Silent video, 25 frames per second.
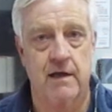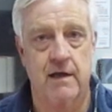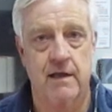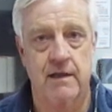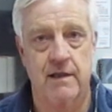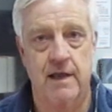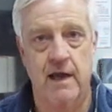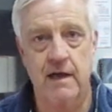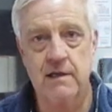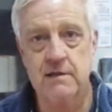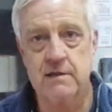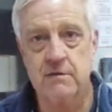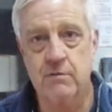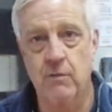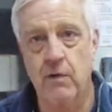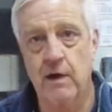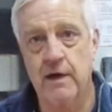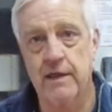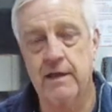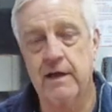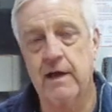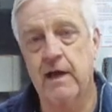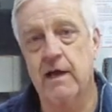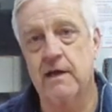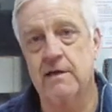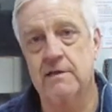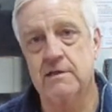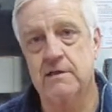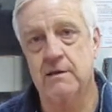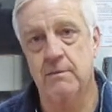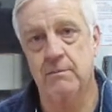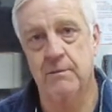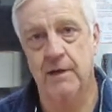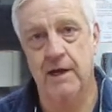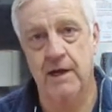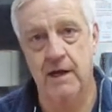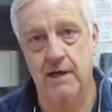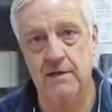That's why the
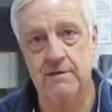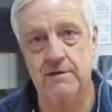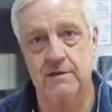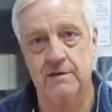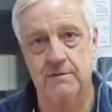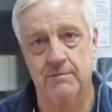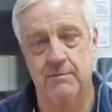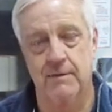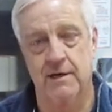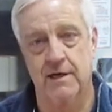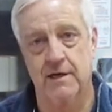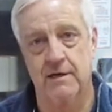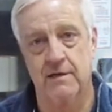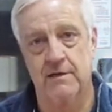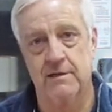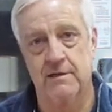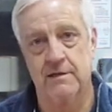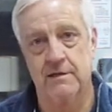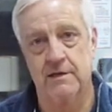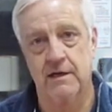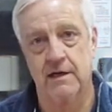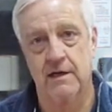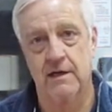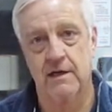custom gunsmiths